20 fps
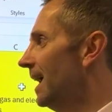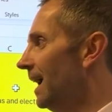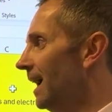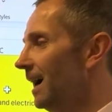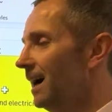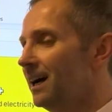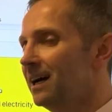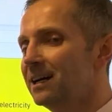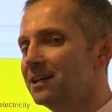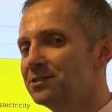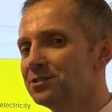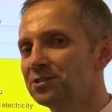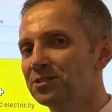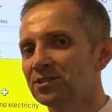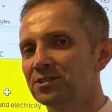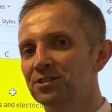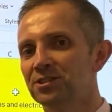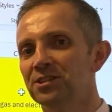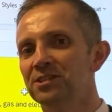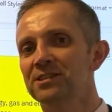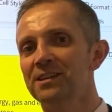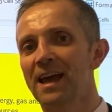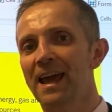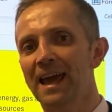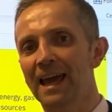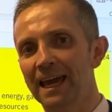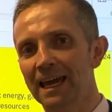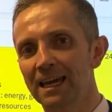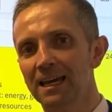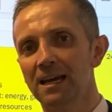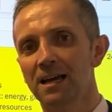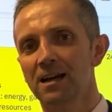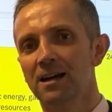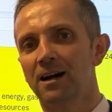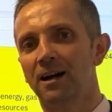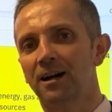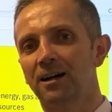and today